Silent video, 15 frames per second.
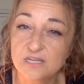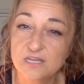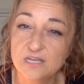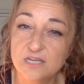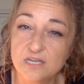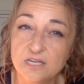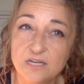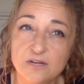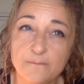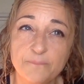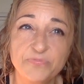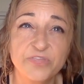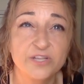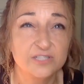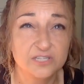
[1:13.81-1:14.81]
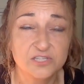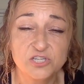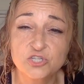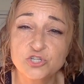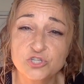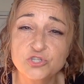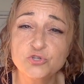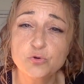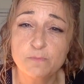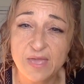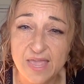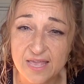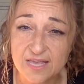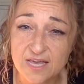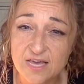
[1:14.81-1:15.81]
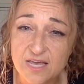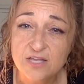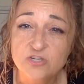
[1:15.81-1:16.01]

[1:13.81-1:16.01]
in the decisions you make